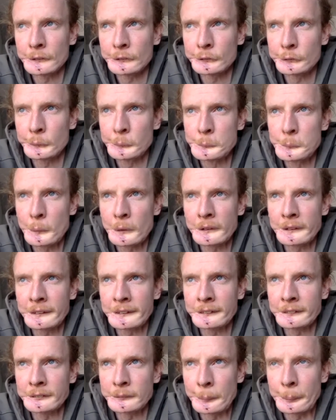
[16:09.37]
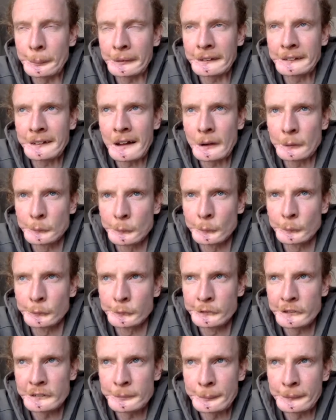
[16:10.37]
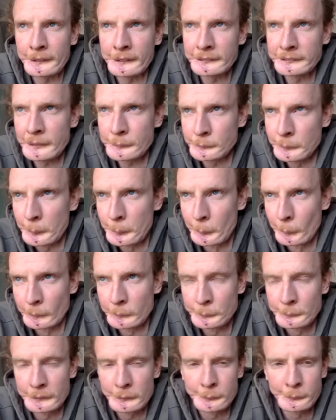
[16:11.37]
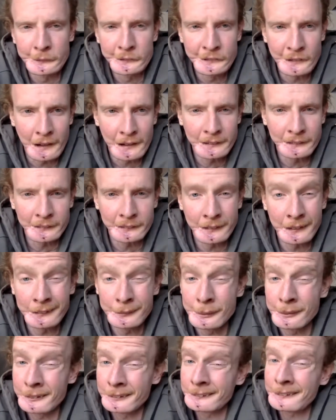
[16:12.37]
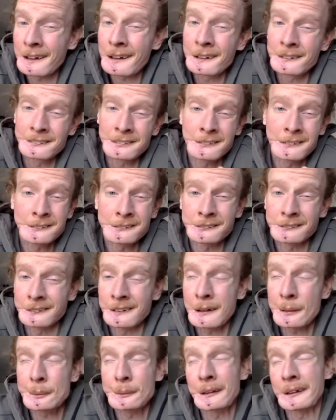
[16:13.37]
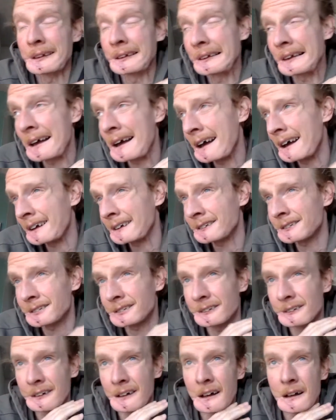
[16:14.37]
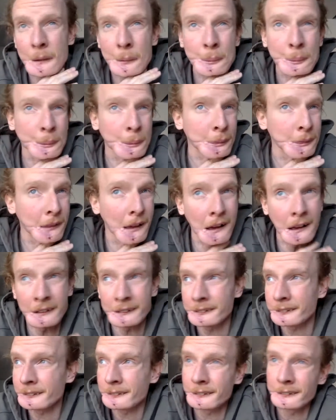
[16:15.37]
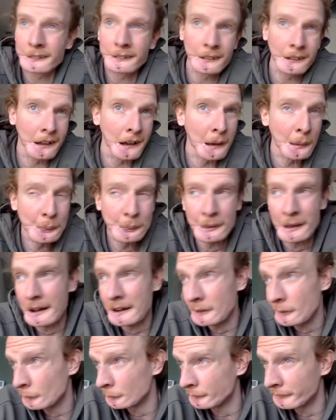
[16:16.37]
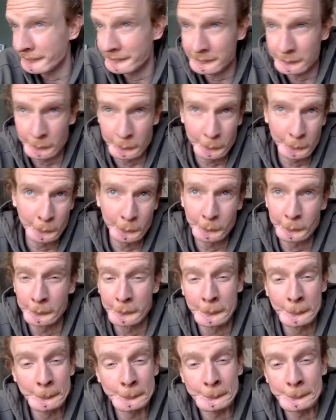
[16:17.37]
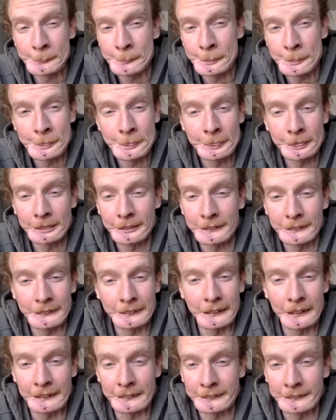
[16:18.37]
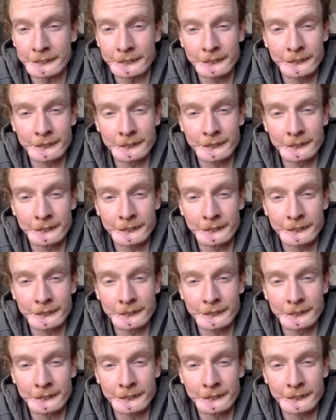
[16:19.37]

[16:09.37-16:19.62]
to wanting to play that role just because they were born with a vagina. And guys, listen, I'm the last. I'm not on this whole like